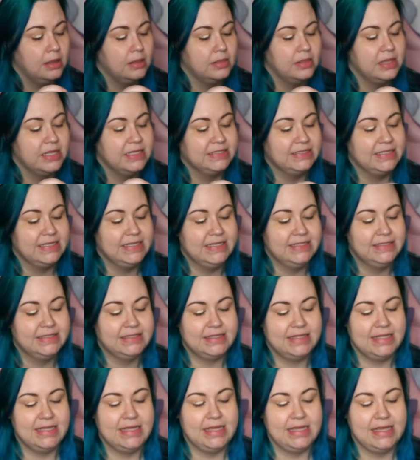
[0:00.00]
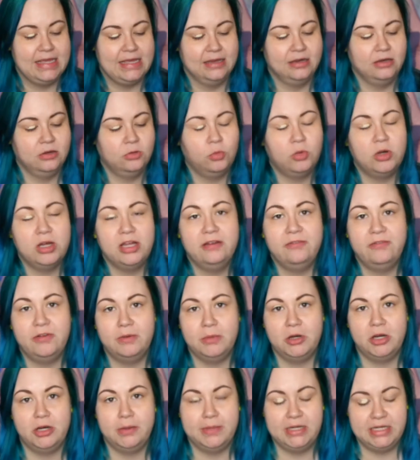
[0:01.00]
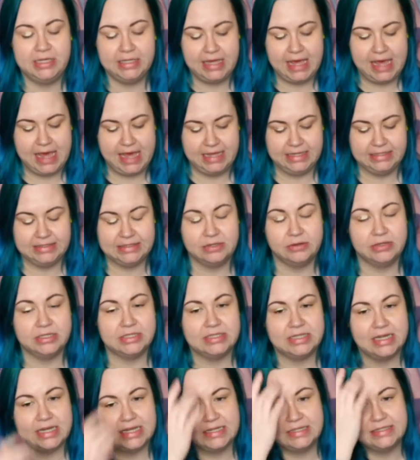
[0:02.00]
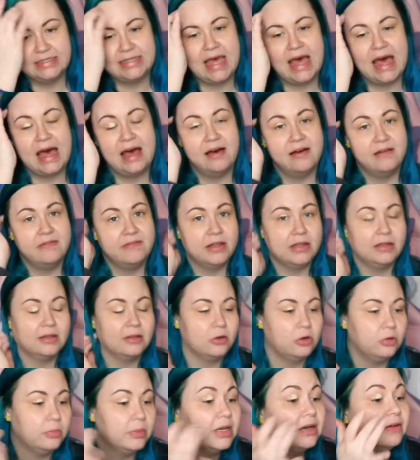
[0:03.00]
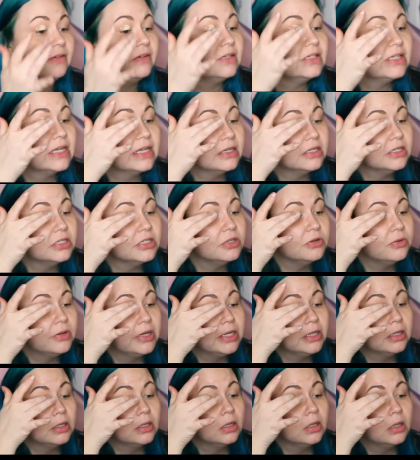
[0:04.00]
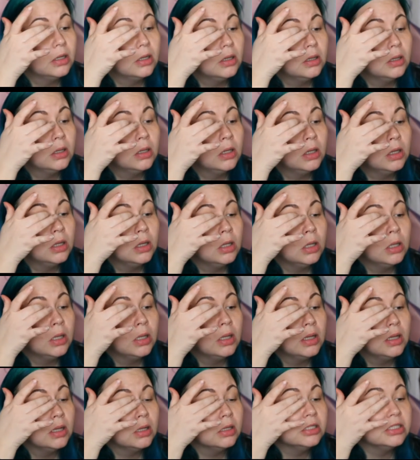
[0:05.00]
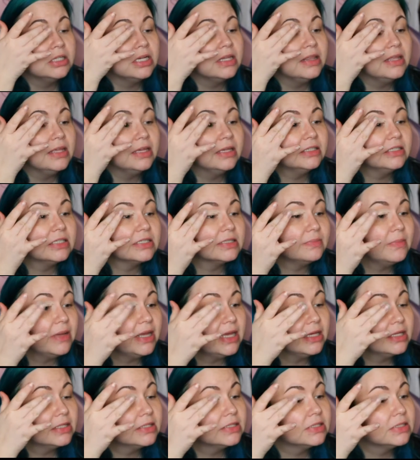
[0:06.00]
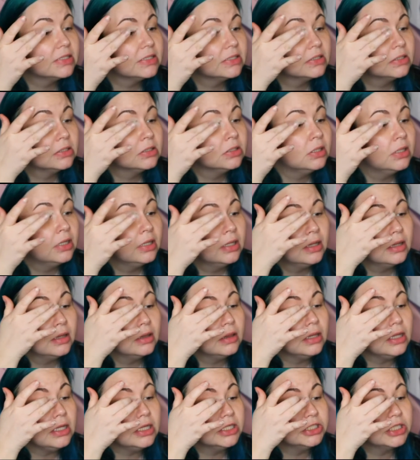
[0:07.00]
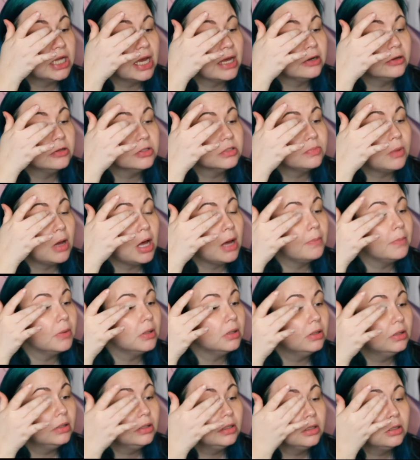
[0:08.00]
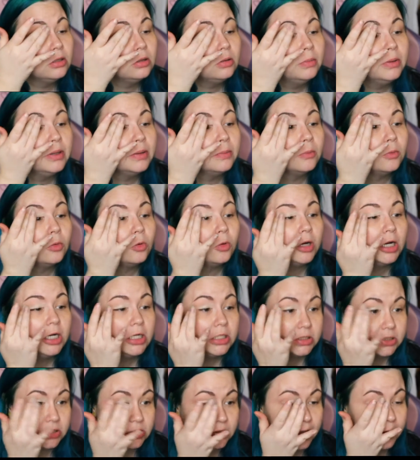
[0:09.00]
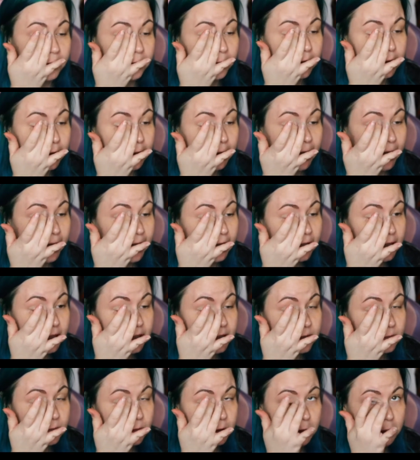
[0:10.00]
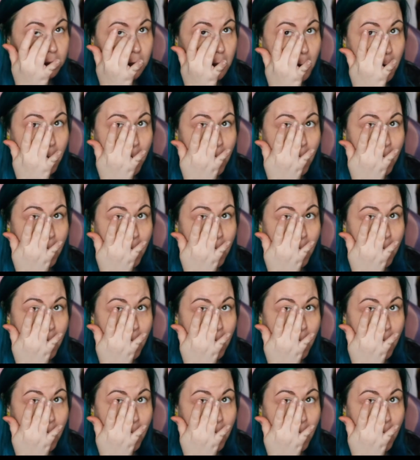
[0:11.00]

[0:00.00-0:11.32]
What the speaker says: This is the Eden one from Urban Decay, so it does have a little bit of a tint to it, which I think just makes these shadows pop a little bit more, so I really like this one.